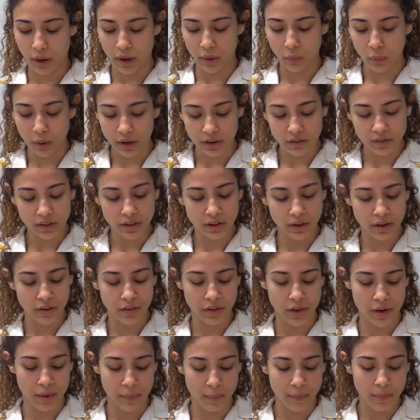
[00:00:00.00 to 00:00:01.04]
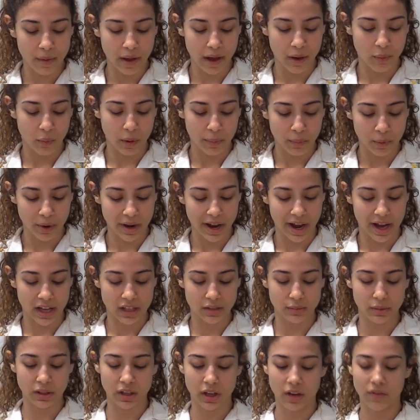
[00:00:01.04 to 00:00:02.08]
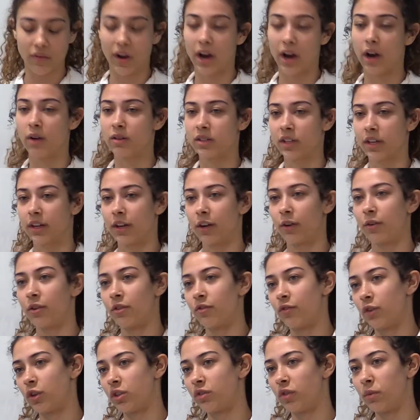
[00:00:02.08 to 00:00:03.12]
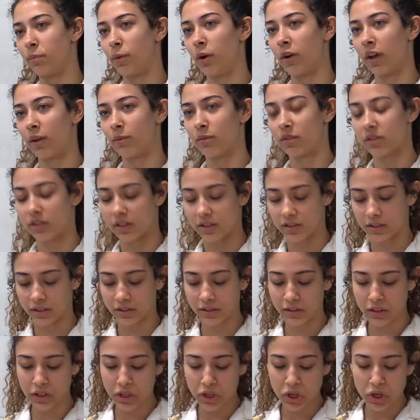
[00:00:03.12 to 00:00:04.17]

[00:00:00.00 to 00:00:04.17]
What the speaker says: when one of them at one point asked me if I was going to go to the first football game of the season,